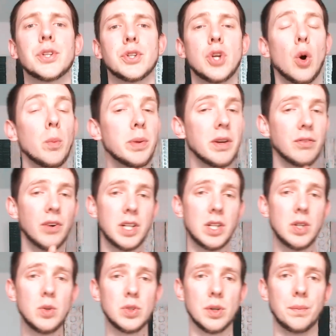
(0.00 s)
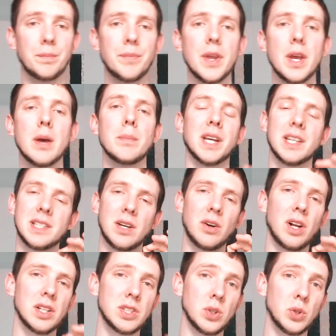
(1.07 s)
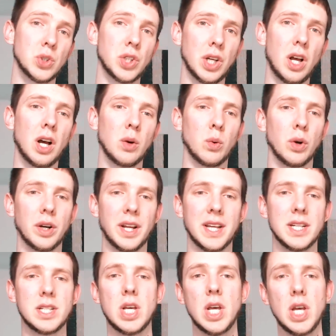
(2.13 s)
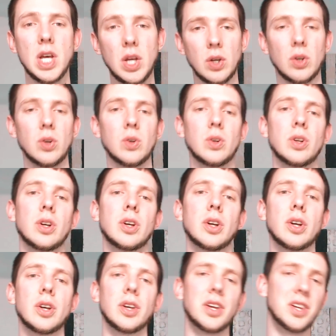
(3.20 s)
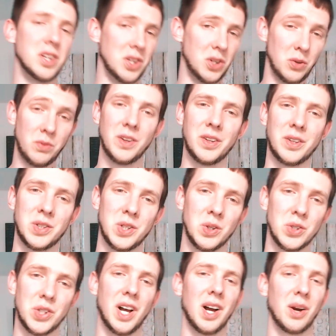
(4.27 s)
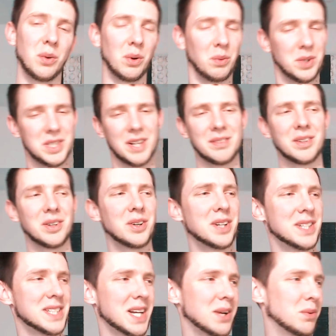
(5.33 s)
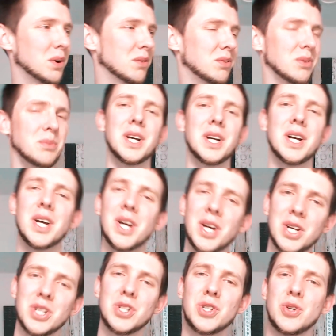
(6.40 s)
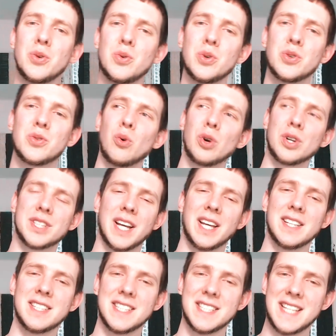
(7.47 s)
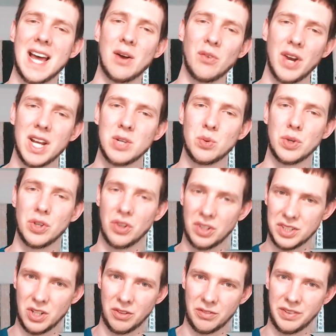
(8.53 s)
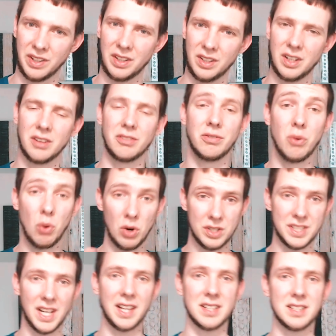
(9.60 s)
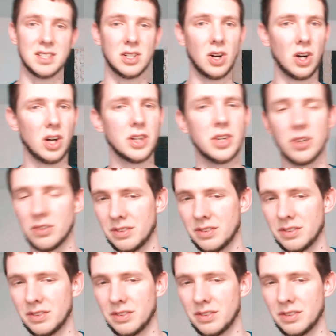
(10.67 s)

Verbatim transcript: So don't be afraid to use them because they're not socially awkward until you feel they're socially awkward, which I've learned is anywhere from 2 to 4 seconds is that range where you're gonna start feeling it. 4 seconds and on,